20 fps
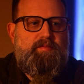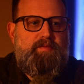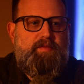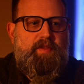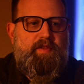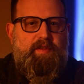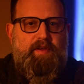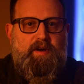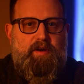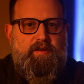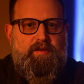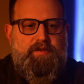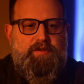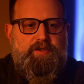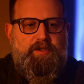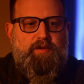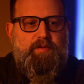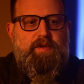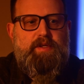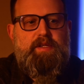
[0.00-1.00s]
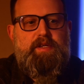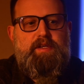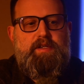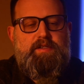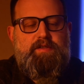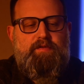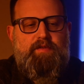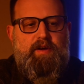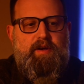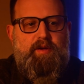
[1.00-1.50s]
theology, really.
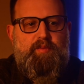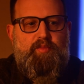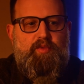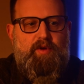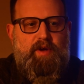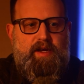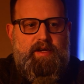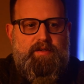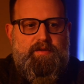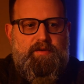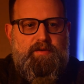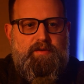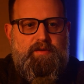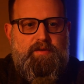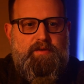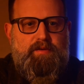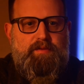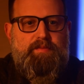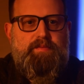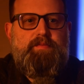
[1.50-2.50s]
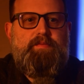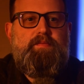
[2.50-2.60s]
It's very practical,